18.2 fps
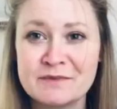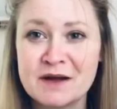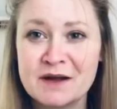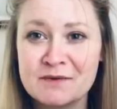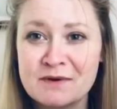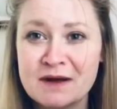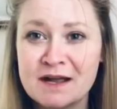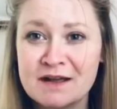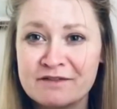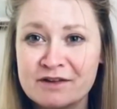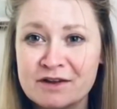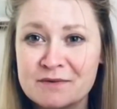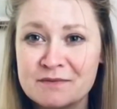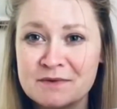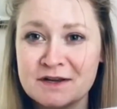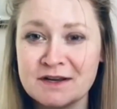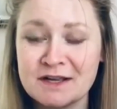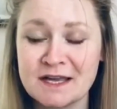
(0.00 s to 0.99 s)
my way of
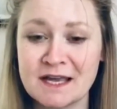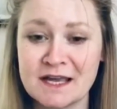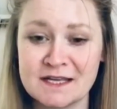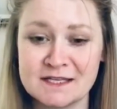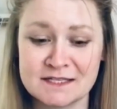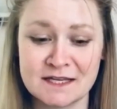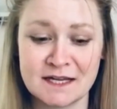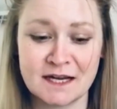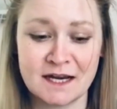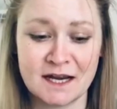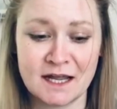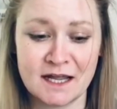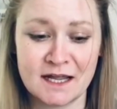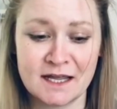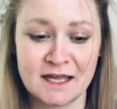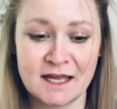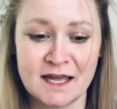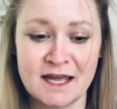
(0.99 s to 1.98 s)
communicating,
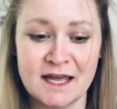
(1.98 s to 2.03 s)
like,